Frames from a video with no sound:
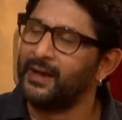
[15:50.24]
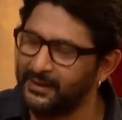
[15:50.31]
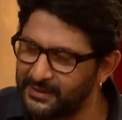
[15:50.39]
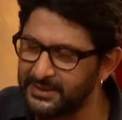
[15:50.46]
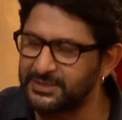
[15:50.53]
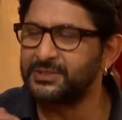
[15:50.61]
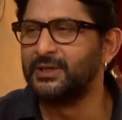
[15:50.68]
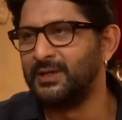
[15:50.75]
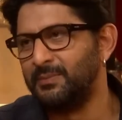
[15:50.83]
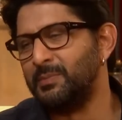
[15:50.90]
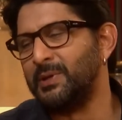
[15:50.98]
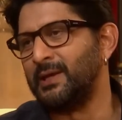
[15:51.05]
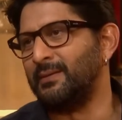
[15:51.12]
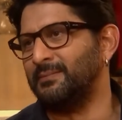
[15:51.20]
additionally
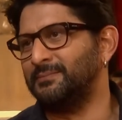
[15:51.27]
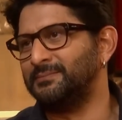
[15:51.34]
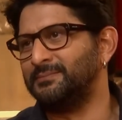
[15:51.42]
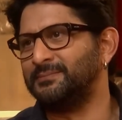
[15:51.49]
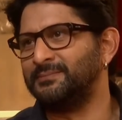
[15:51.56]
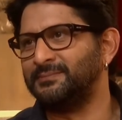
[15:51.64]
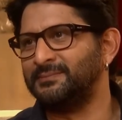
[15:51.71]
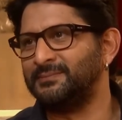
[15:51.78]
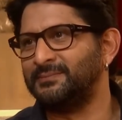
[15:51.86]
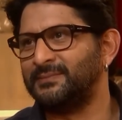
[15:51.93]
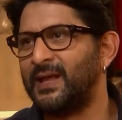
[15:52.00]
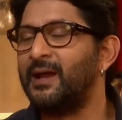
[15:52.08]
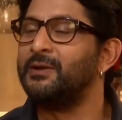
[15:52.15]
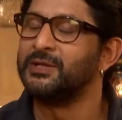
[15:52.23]
me.
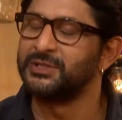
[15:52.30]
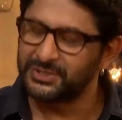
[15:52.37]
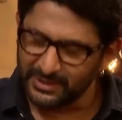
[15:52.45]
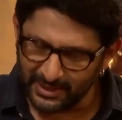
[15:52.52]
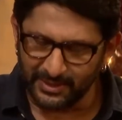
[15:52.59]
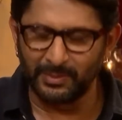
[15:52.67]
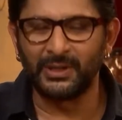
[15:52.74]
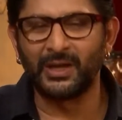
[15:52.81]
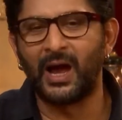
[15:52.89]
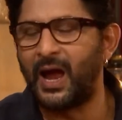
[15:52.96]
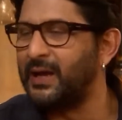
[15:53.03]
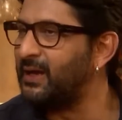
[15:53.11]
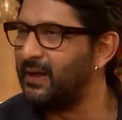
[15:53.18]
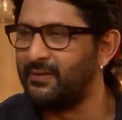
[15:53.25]
Circuit additionally was... me.
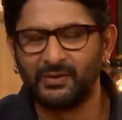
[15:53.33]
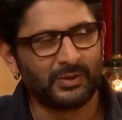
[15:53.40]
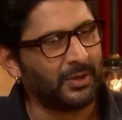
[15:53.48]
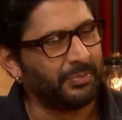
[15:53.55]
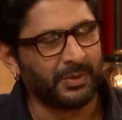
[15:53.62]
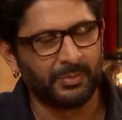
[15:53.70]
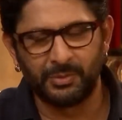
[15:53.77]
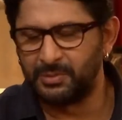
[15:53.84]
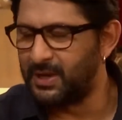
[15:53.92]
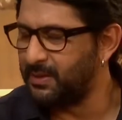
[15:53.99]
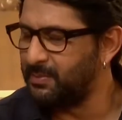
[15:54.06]
I never thought people would like